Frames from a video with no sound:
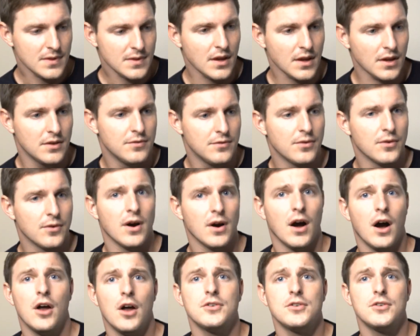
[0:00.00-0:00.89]
for
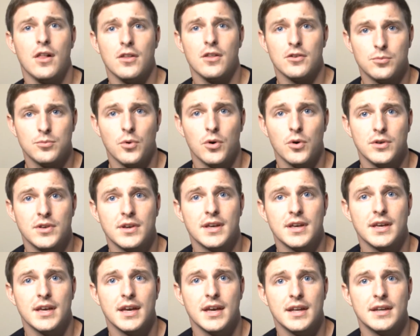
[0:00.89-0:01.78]
$100 more, you
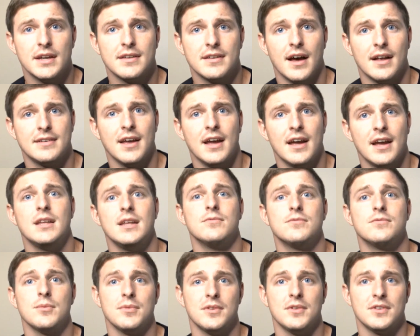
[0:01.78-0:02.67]
can get titanium
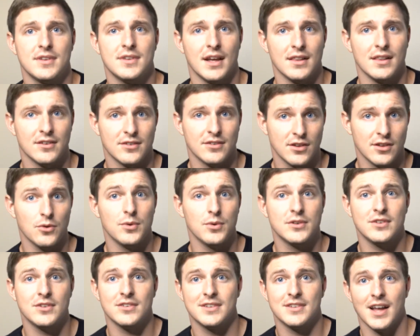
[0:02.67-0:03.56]
from the stainless steel,
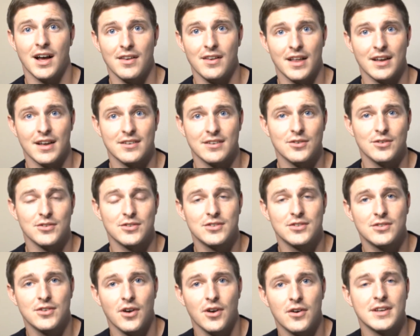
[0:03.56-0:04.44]
which is now still
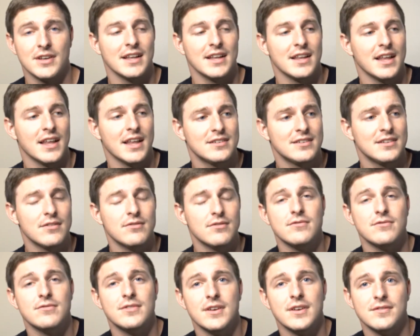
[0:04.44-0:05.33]
starting at
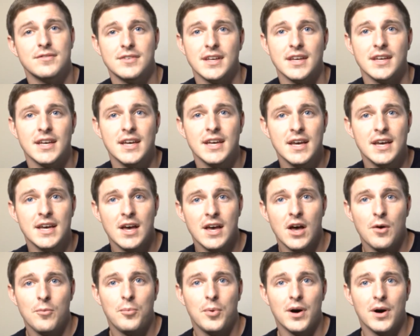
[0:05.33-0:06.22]
$750.
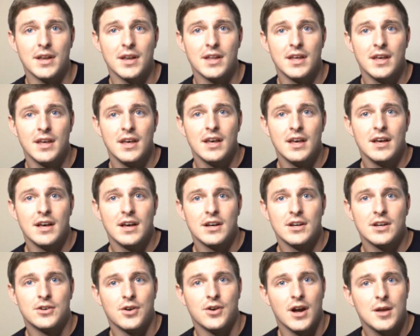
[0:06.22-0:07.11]
But
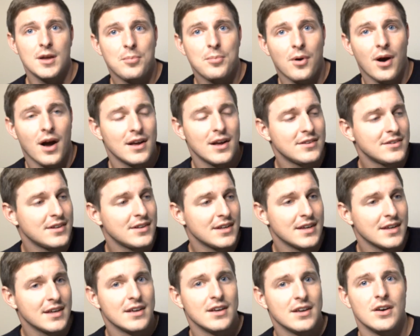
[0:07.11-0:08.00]
great
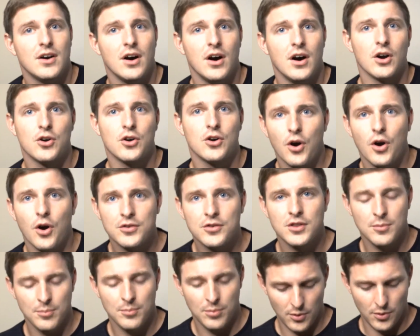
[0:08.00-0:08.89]
pricing across
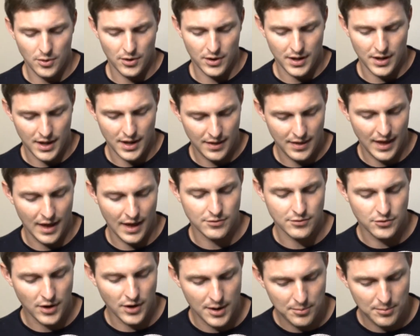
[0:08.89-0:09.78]
the board. They have
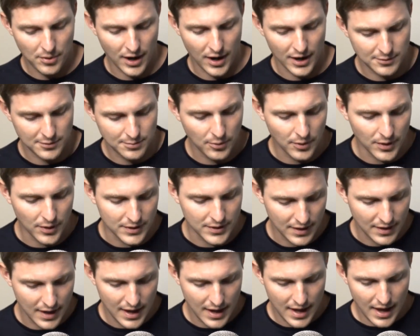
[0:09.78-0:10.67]
great price
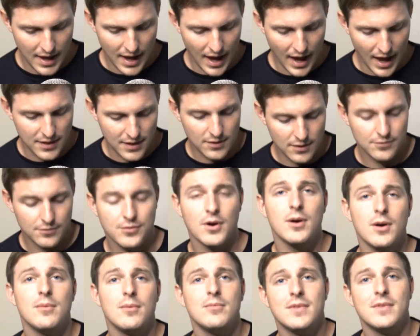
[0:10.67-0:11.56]
points. And then
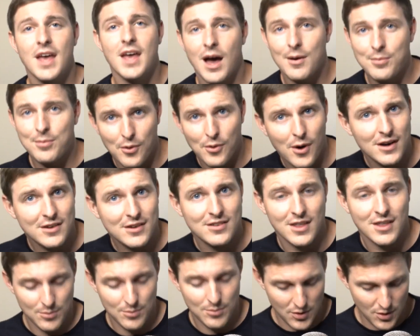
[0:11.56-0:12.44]
from the Apple Watch,
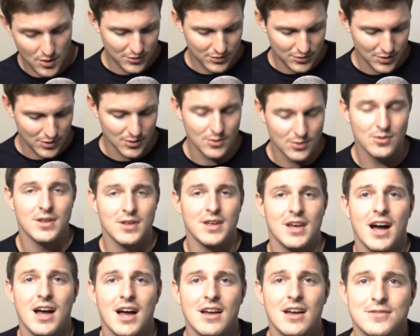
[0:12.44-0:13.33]
they moved to the
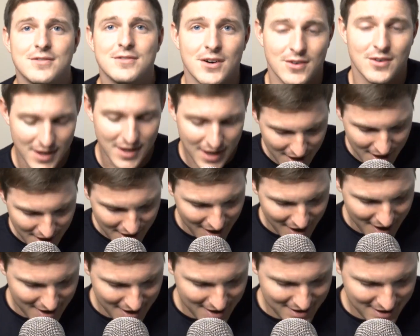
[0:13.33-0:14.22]
iPhone.
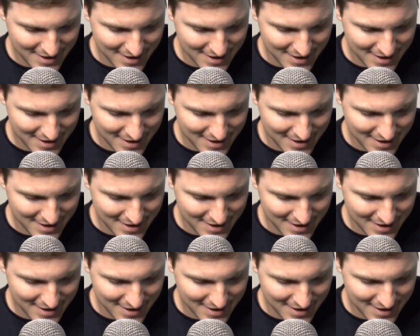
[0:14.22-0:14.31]
And